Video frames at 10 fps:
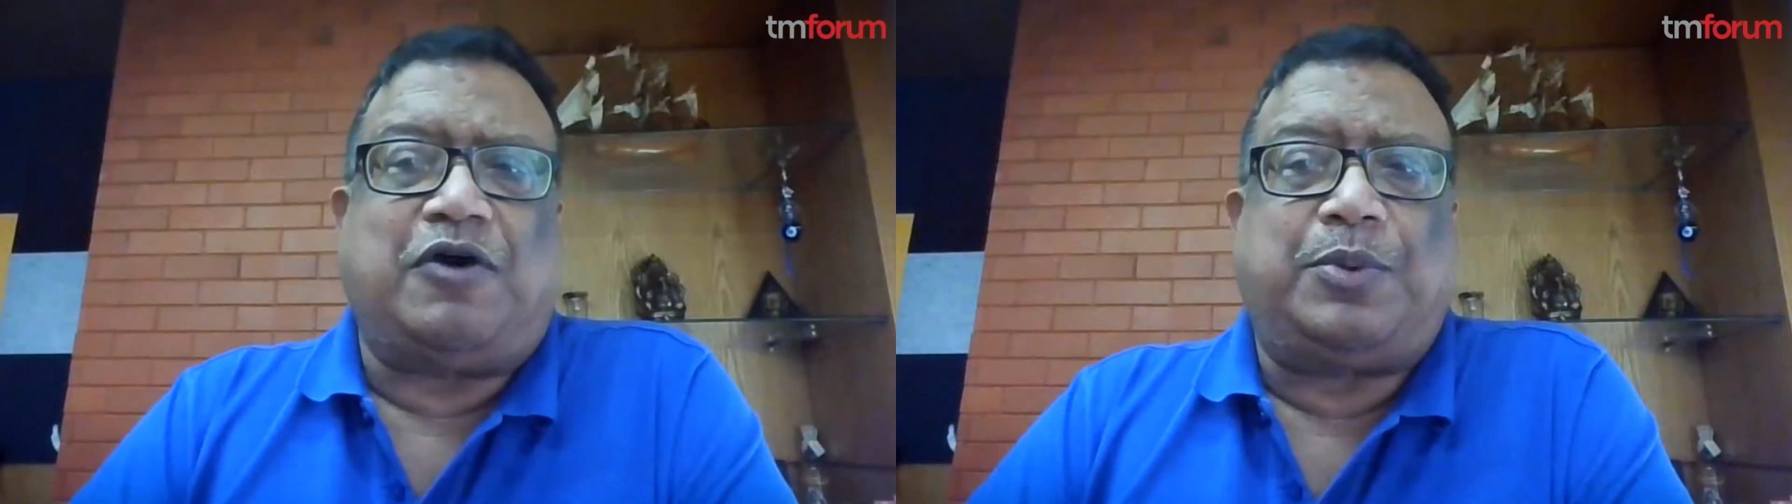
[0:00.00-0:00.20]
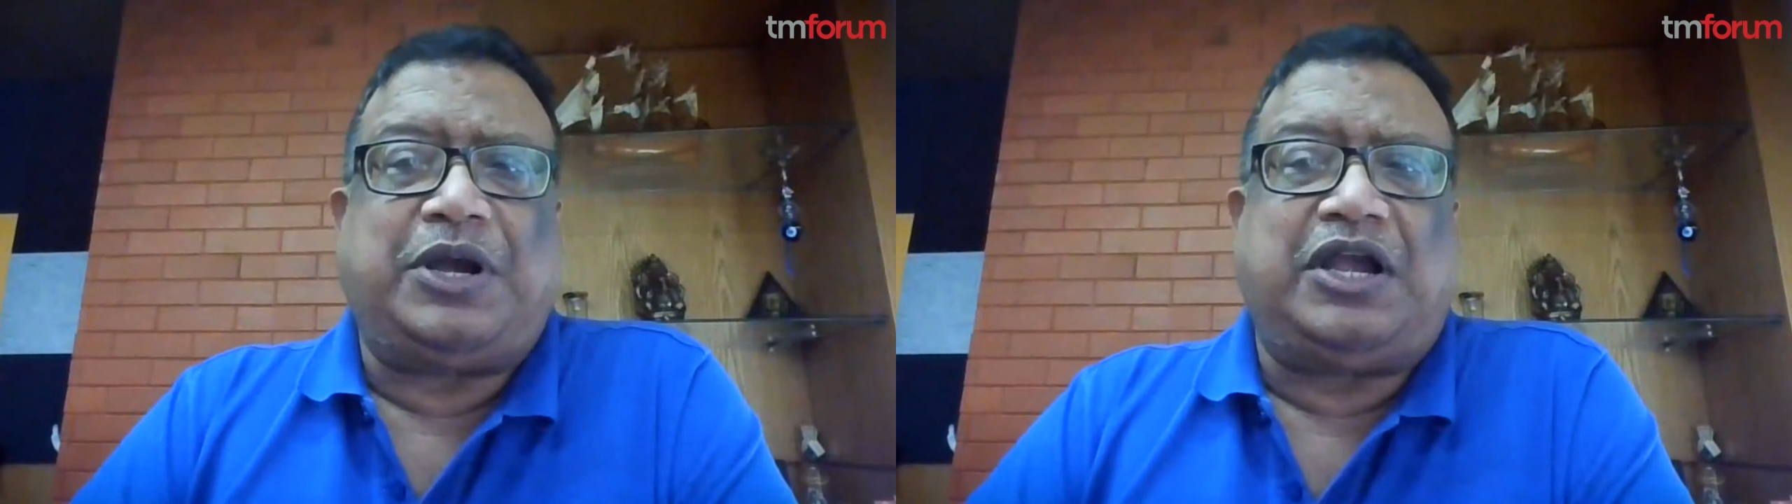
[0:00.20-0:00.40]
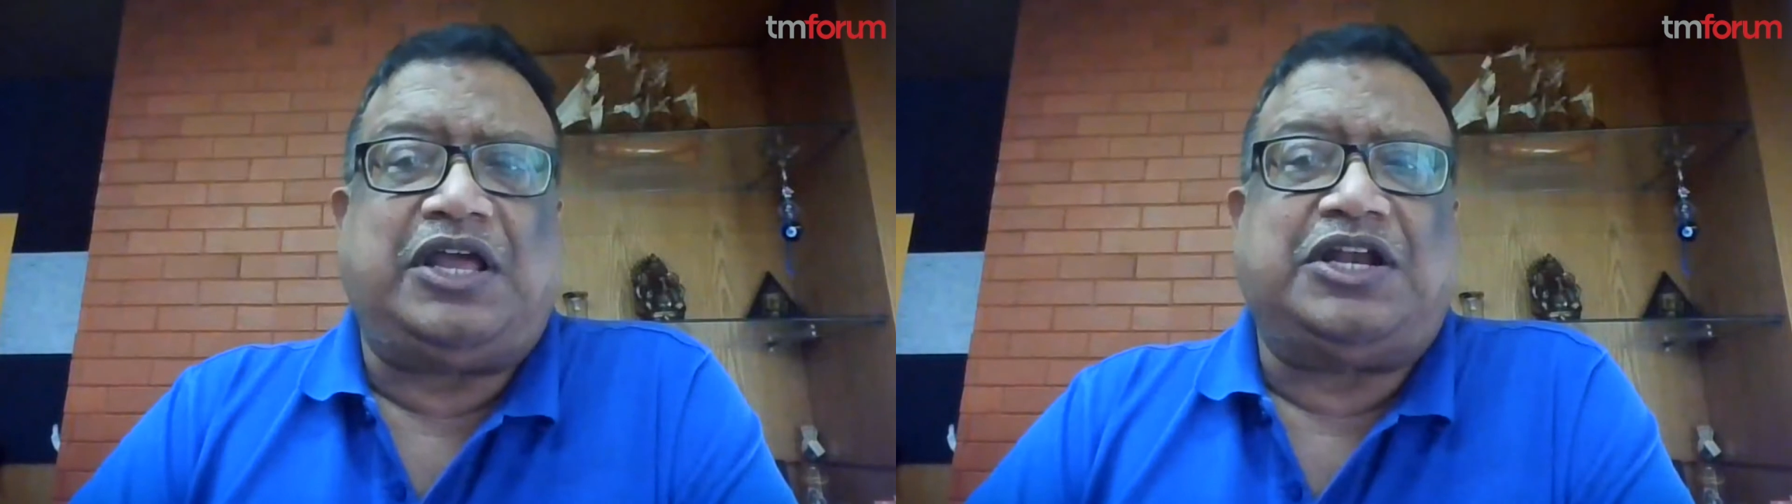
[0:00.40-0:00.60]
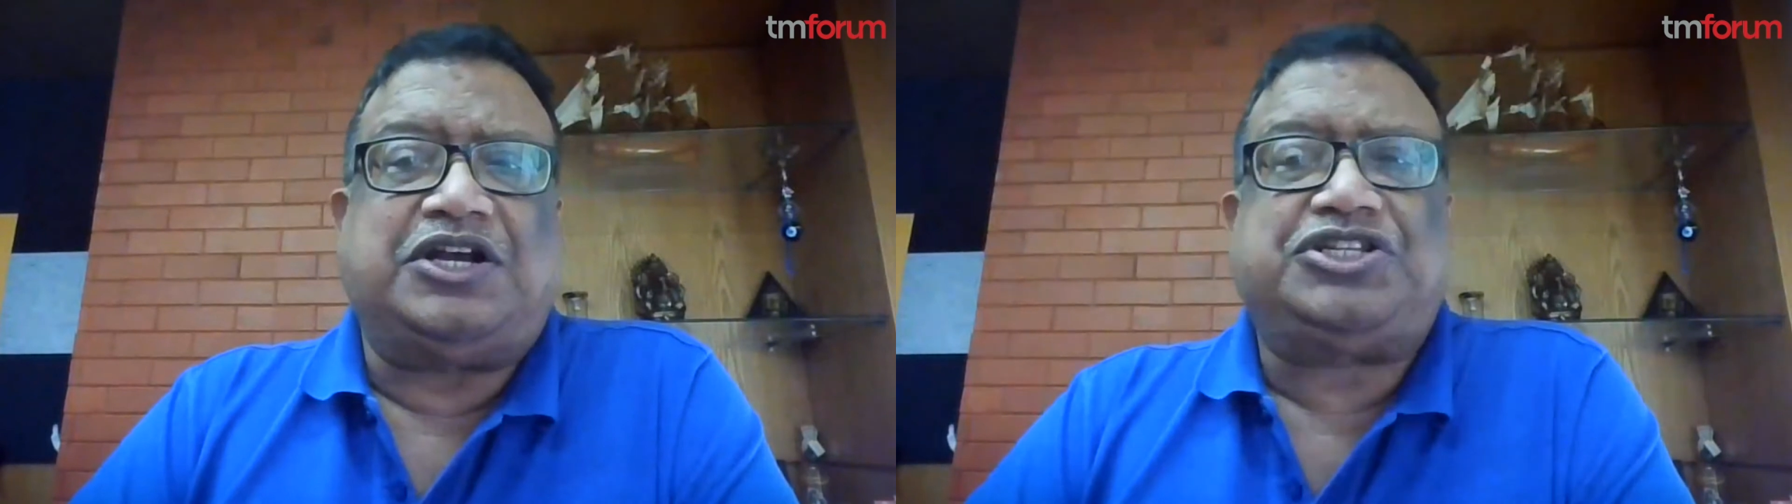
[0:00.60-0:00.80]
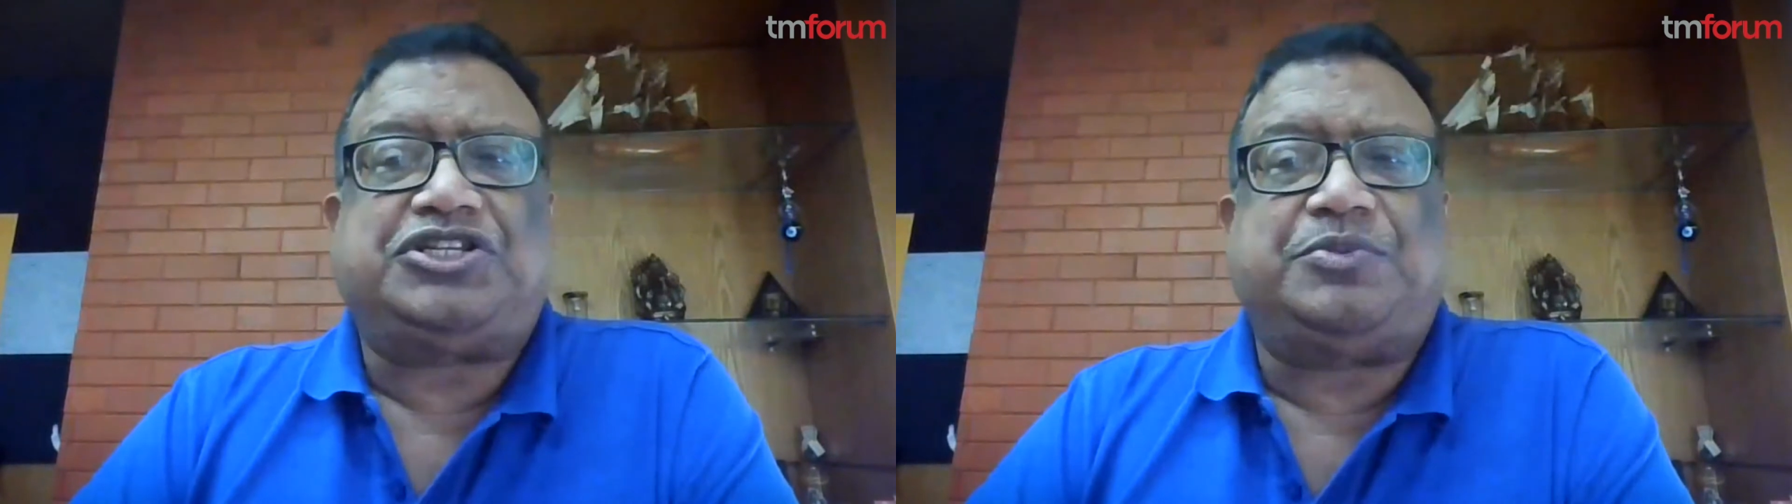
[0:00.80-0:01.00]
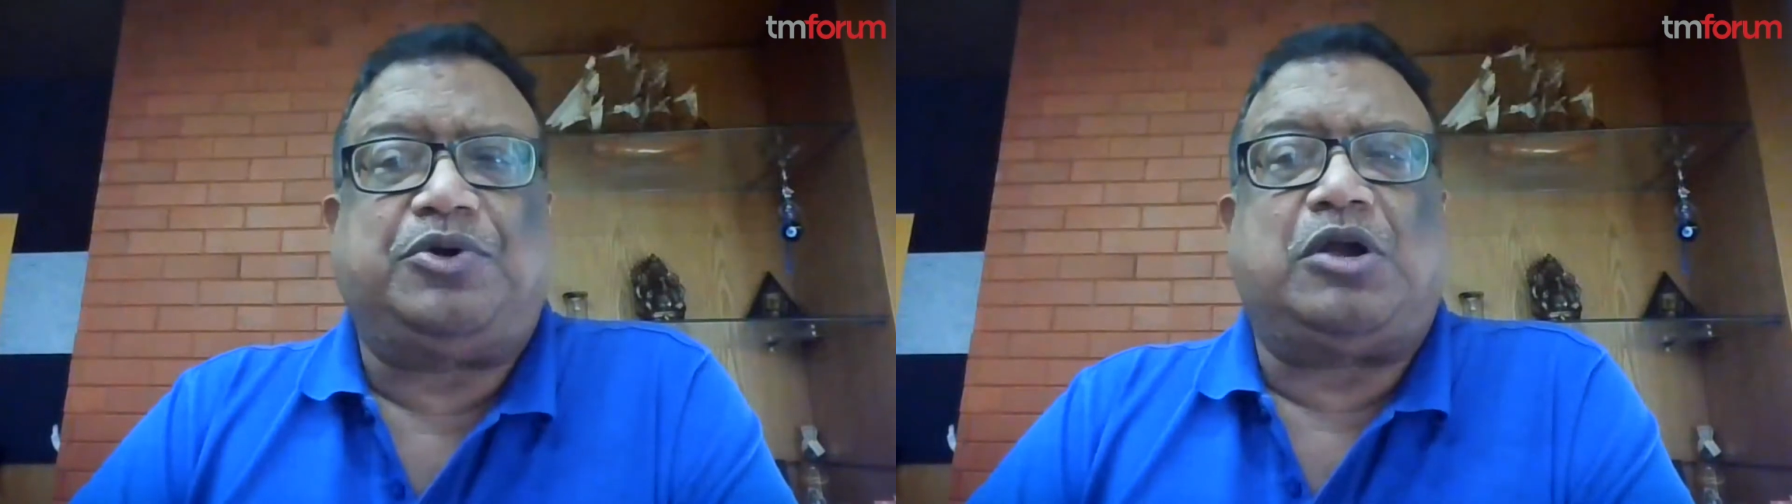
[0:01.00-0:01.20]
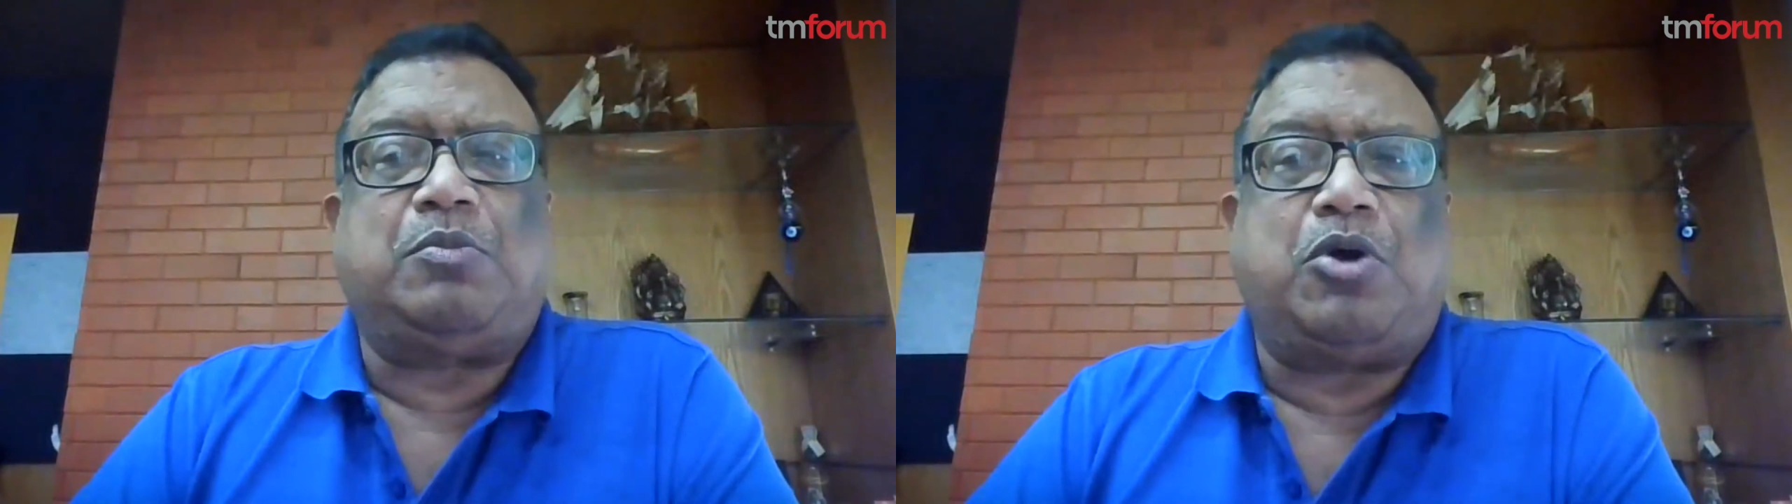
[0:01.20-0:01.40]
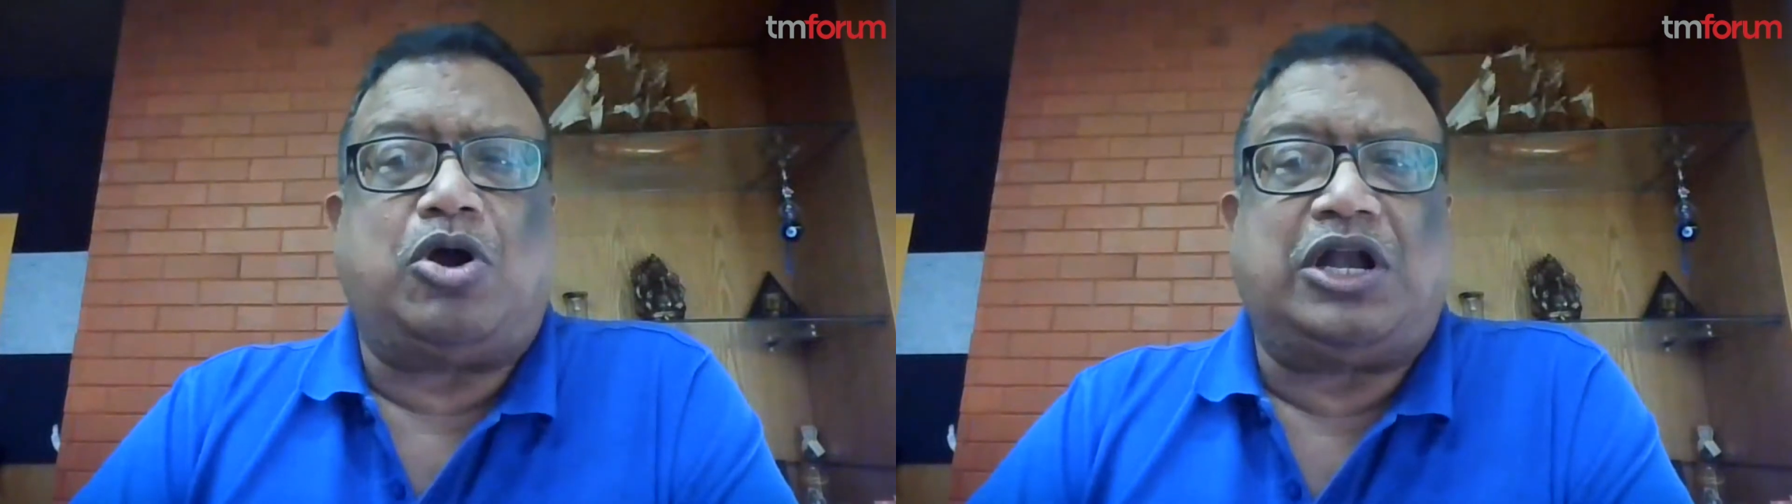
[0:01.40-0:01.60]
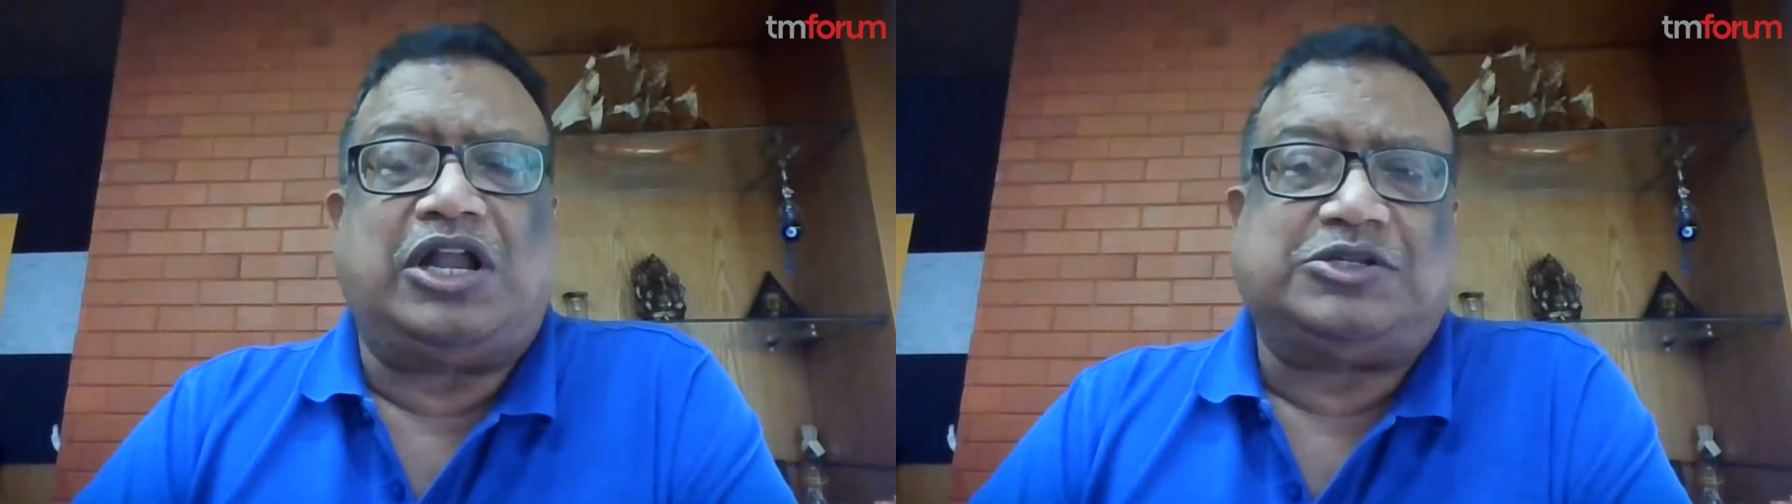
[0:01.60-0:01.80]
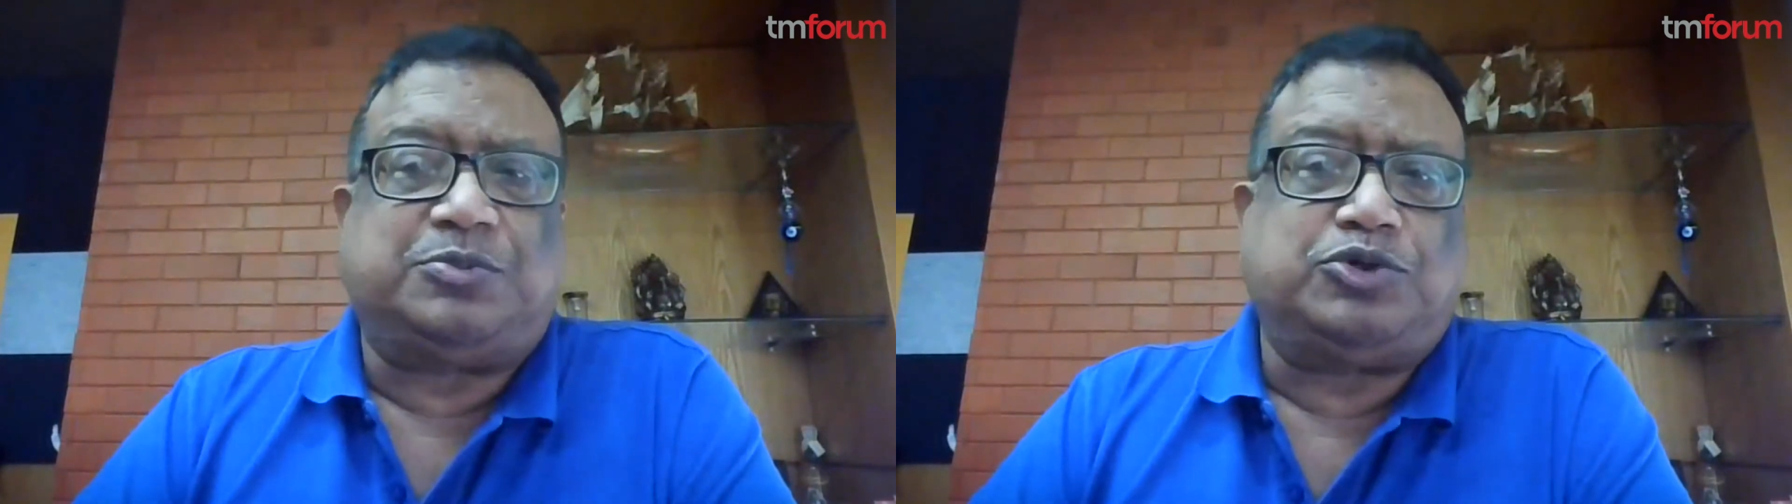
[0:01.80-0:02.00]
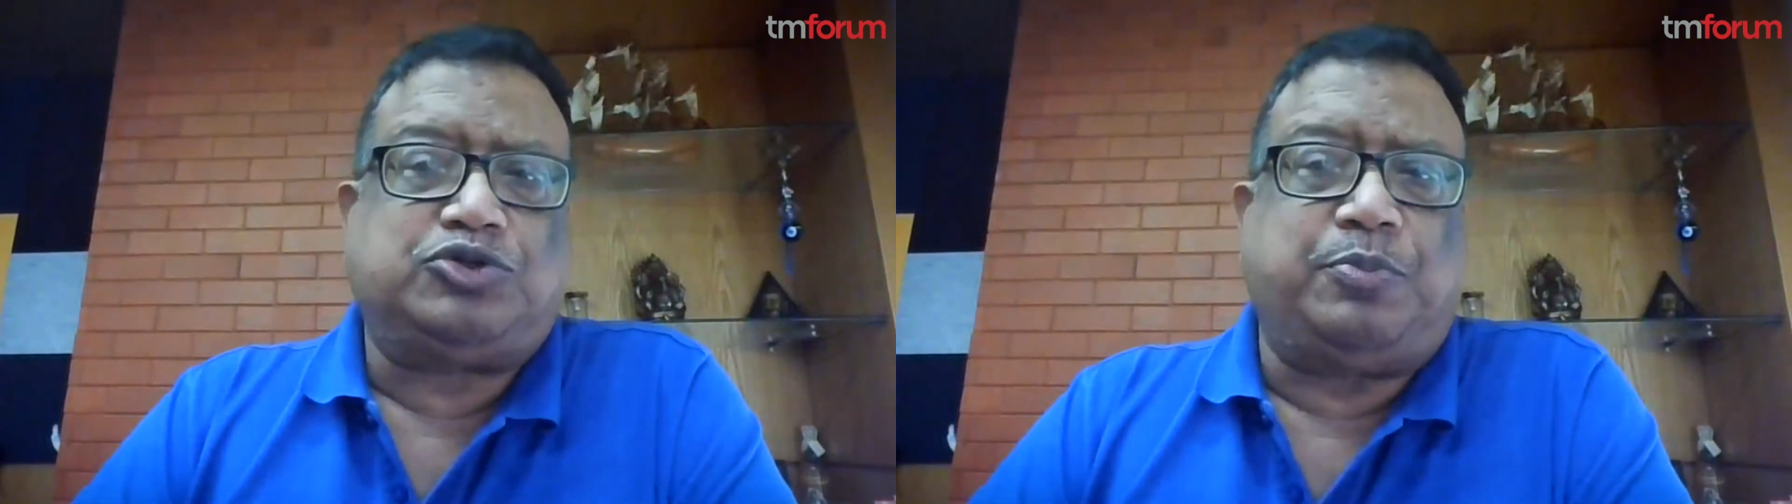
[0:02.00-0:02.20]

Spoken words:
operating in a distributed model as opposed